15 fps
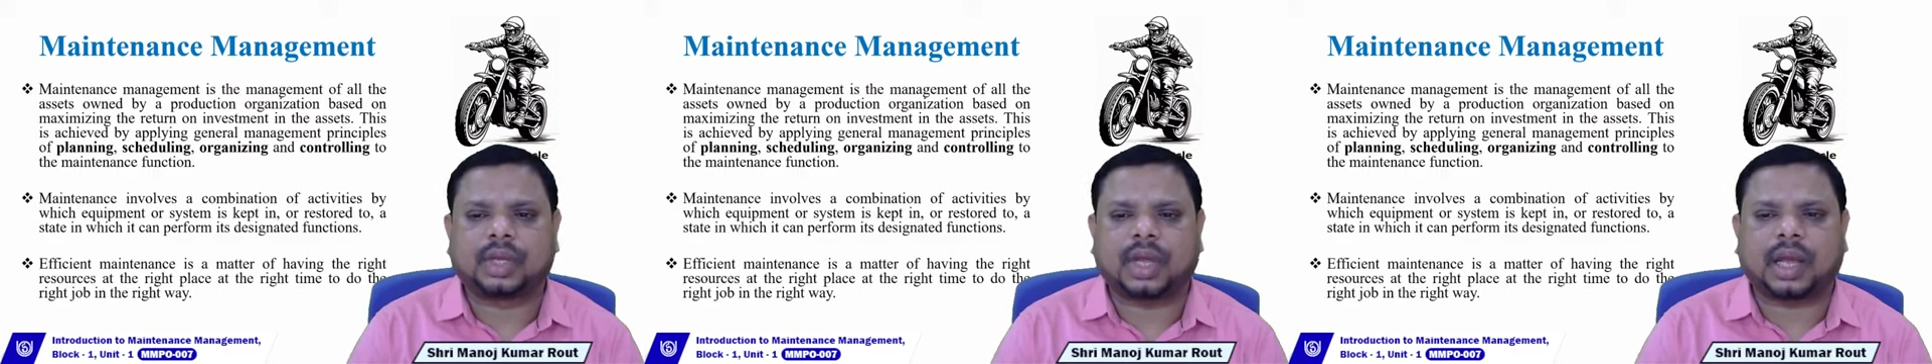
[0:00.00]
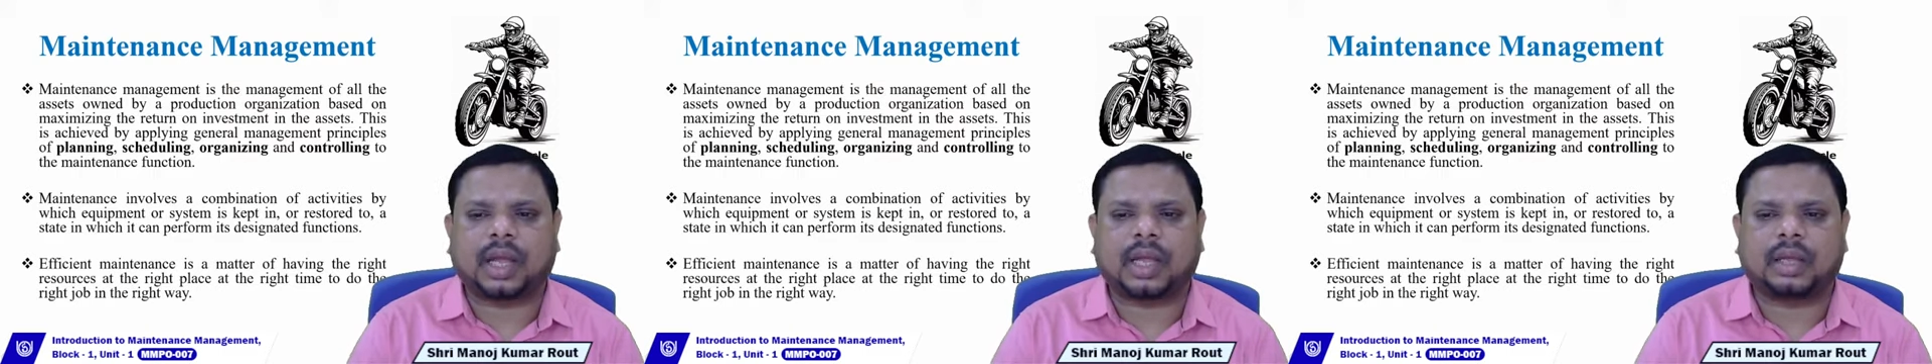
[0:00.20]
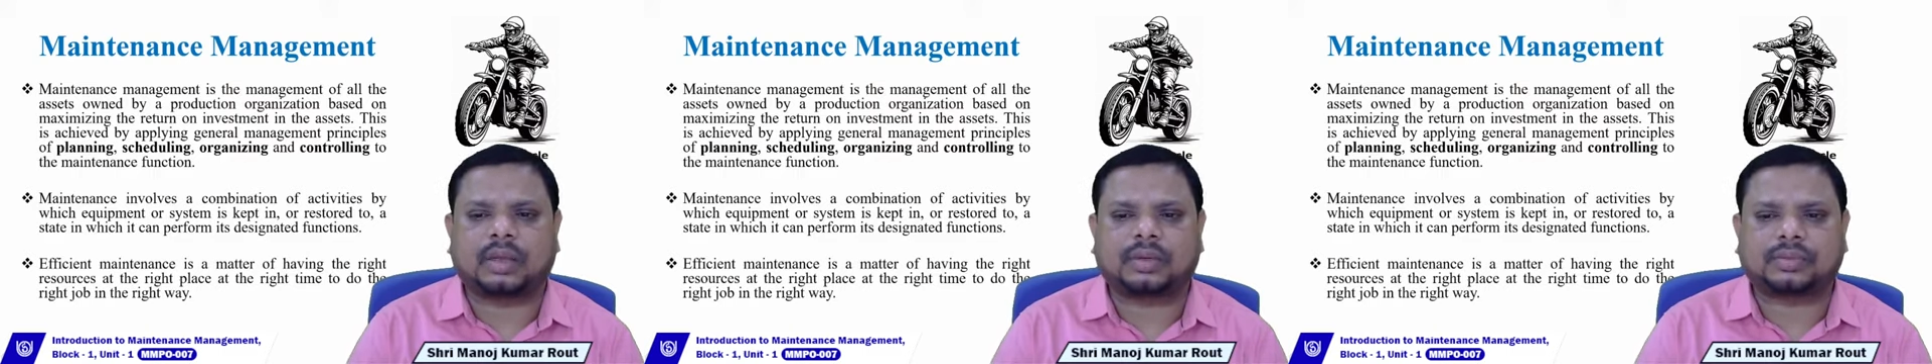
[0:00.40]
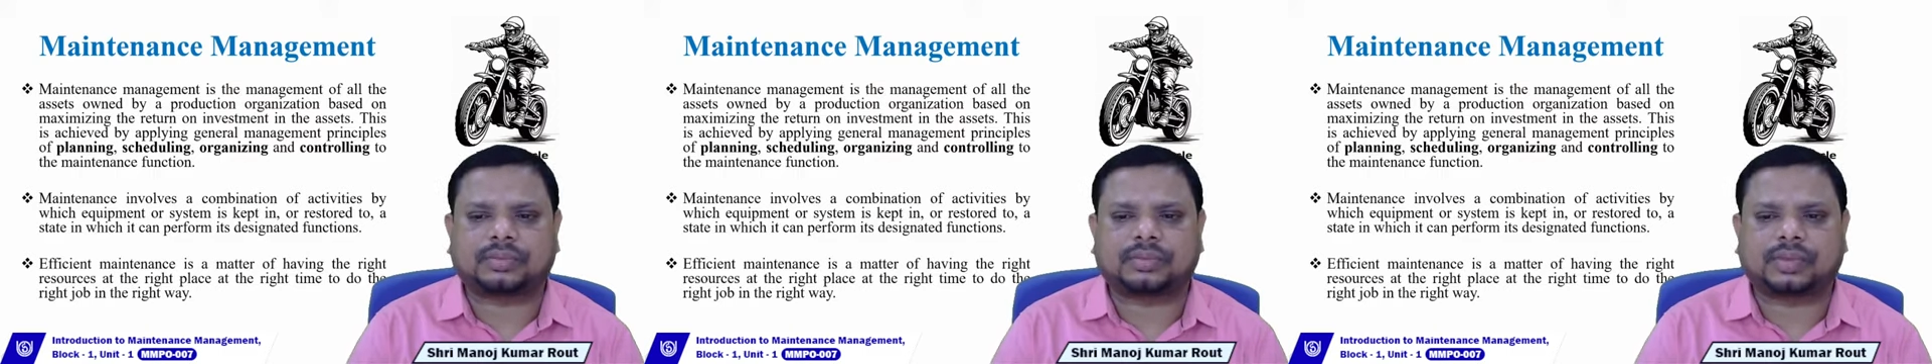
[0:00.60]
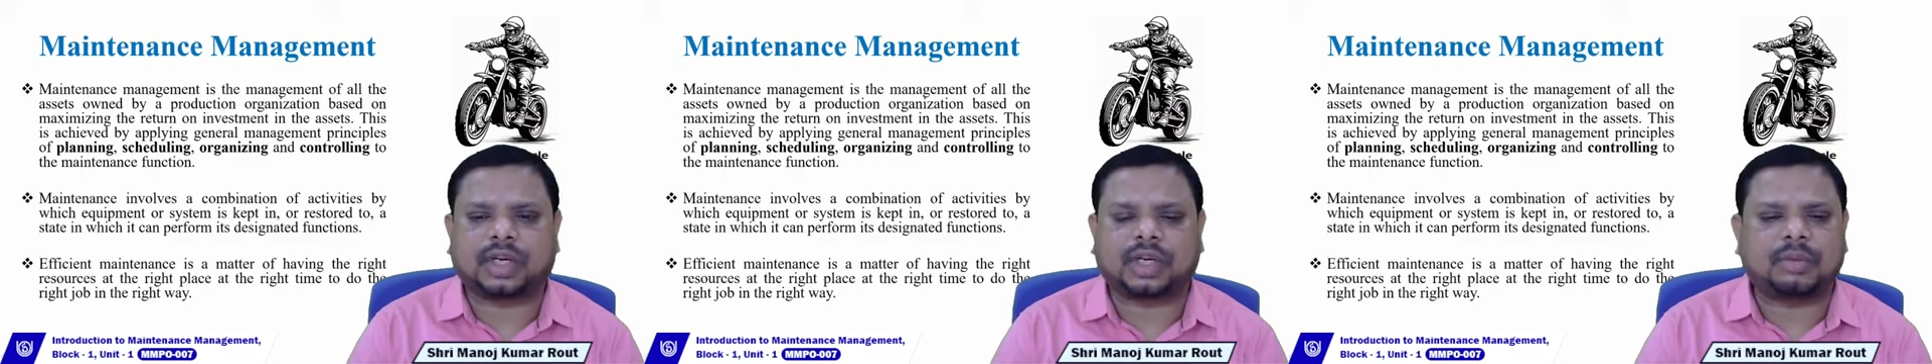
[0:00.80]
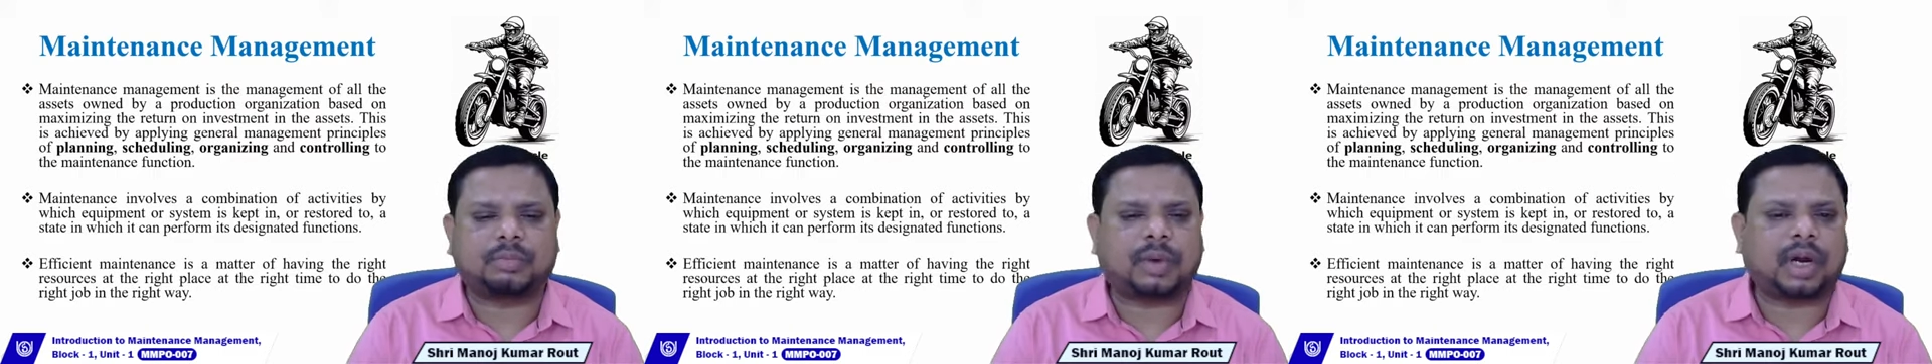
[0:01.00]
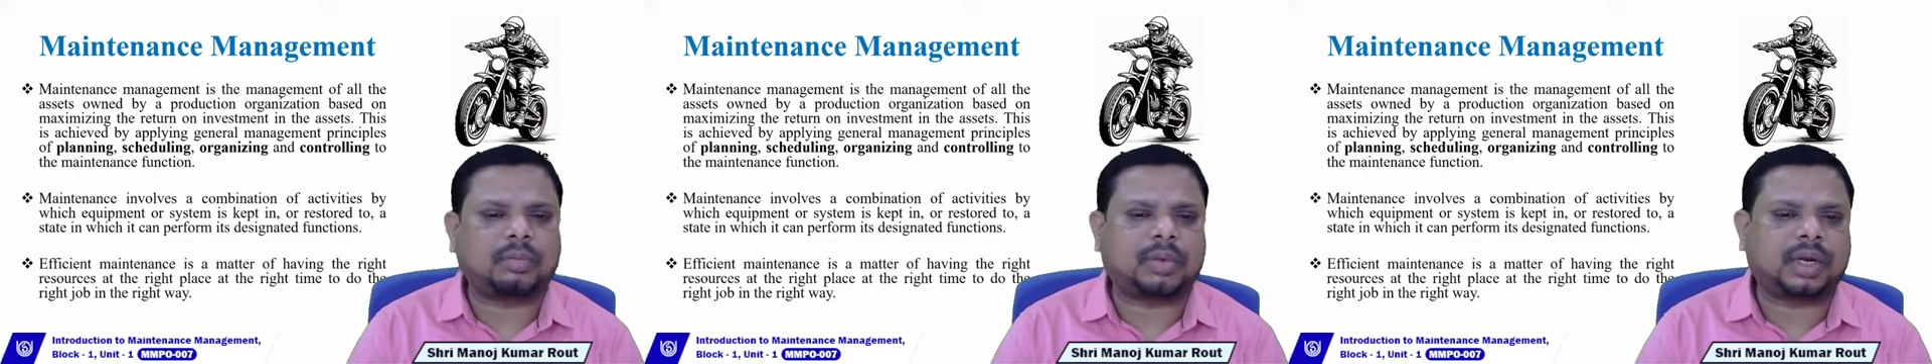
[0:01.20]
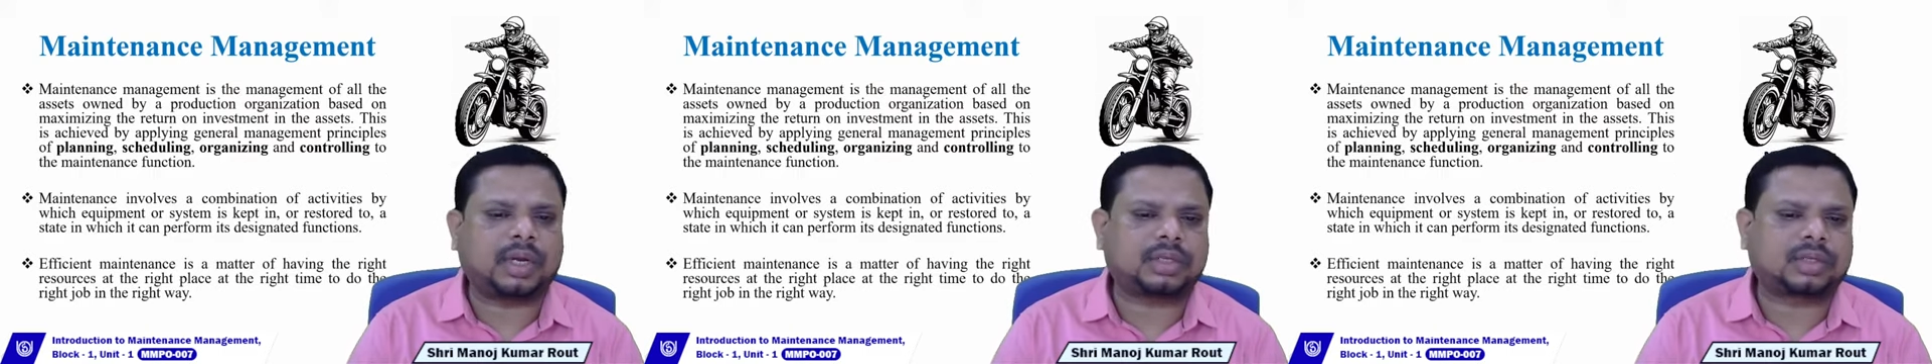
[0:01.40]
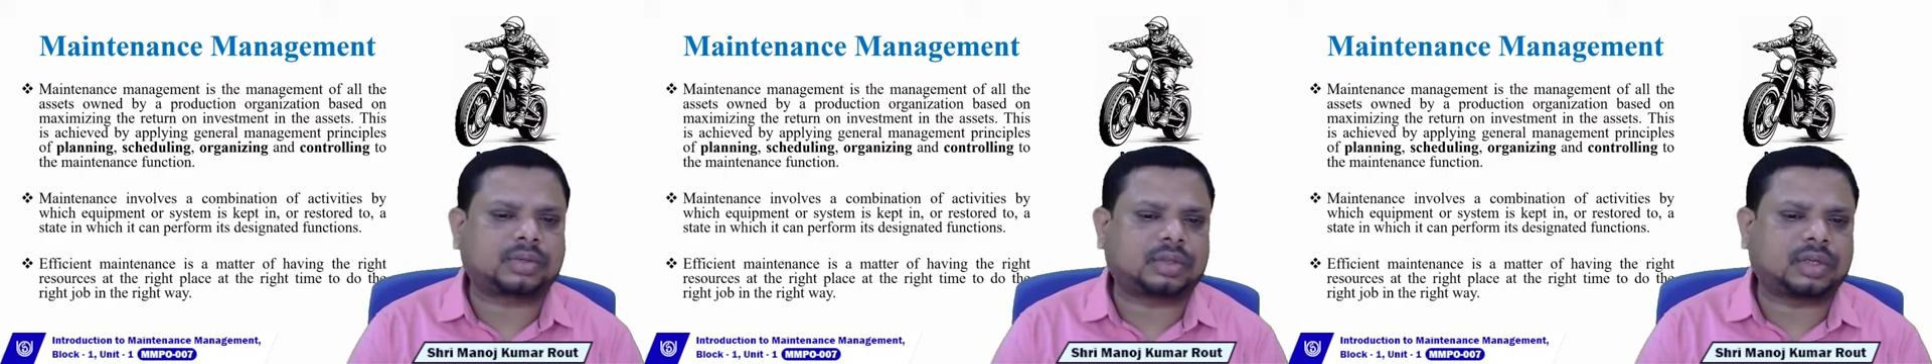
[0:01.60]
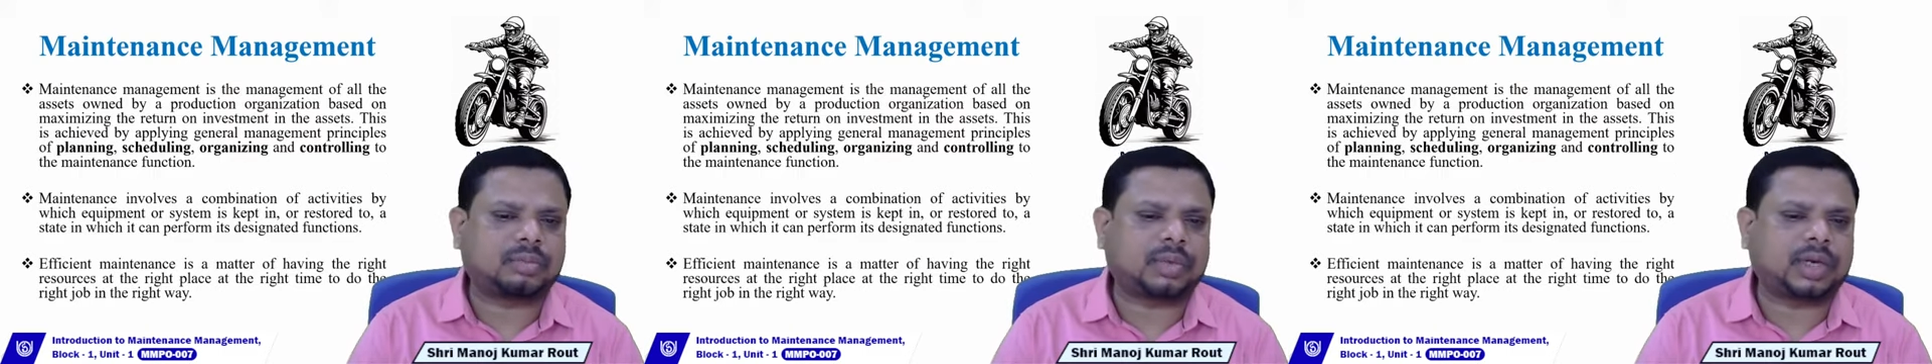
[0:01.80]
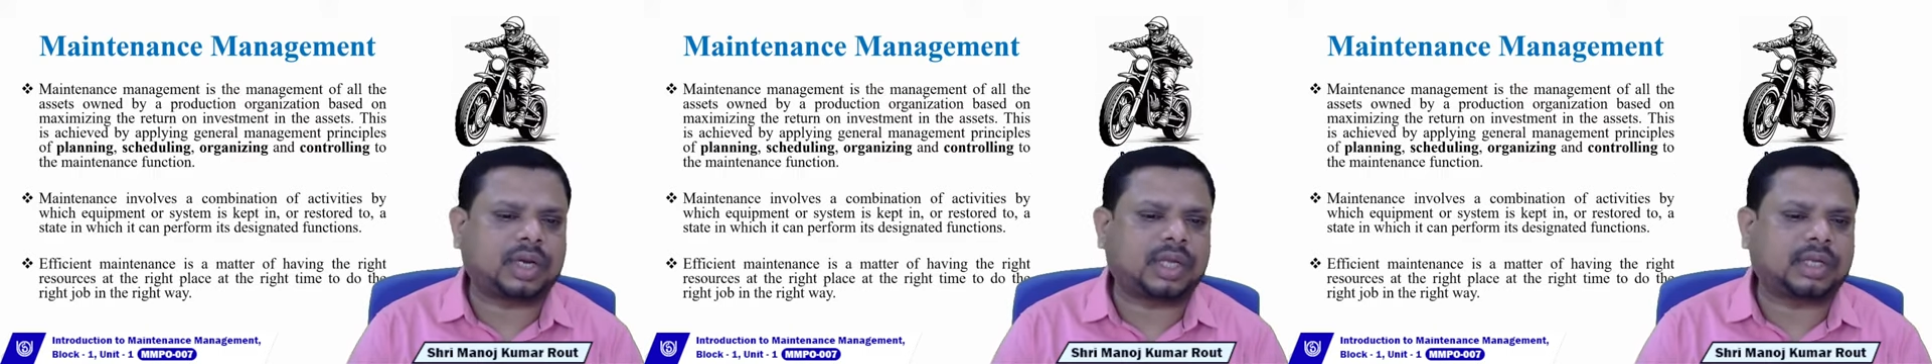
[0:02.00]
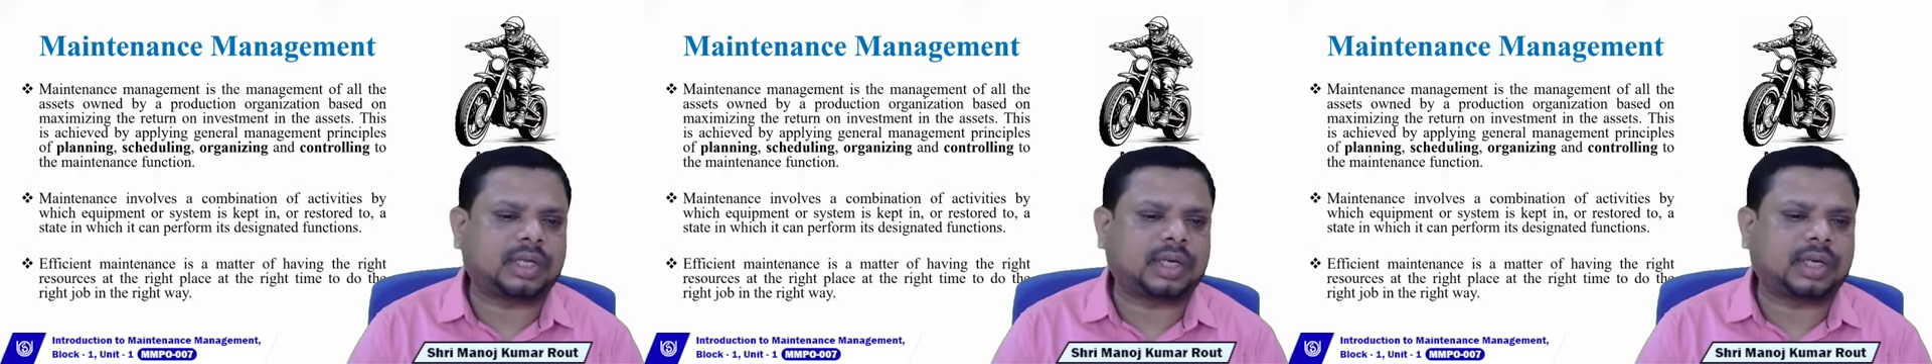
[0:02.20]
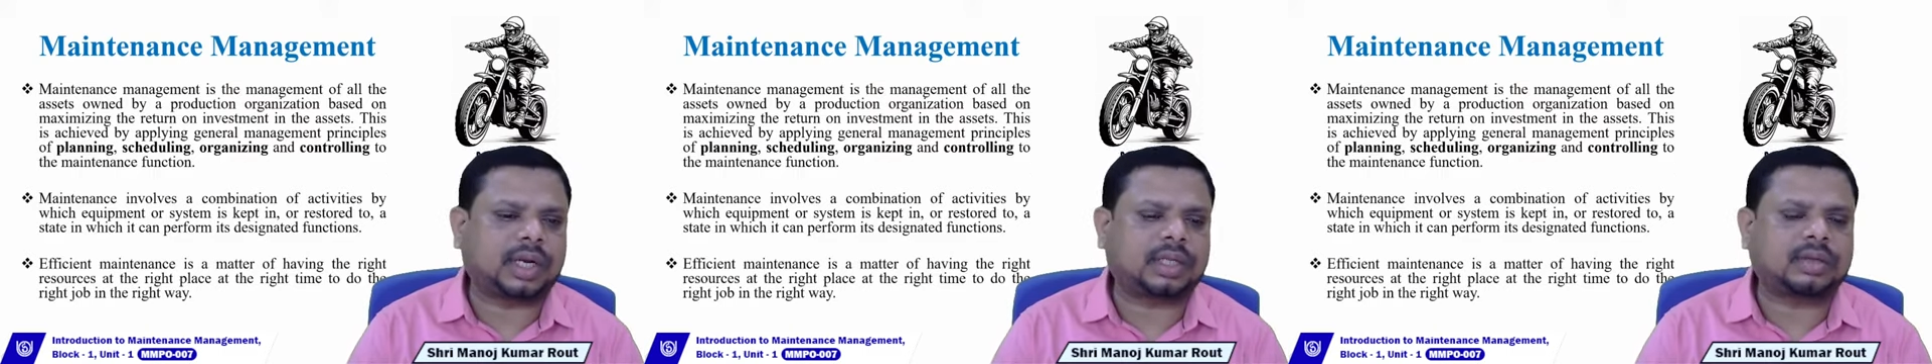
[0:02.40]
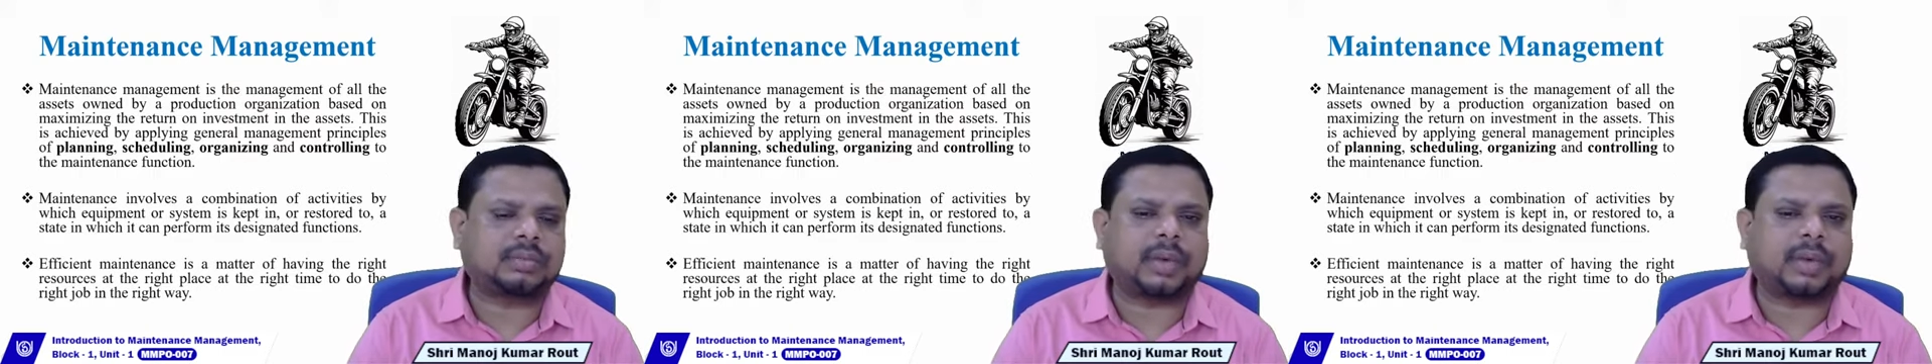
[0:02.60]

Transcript: And the department is simply designated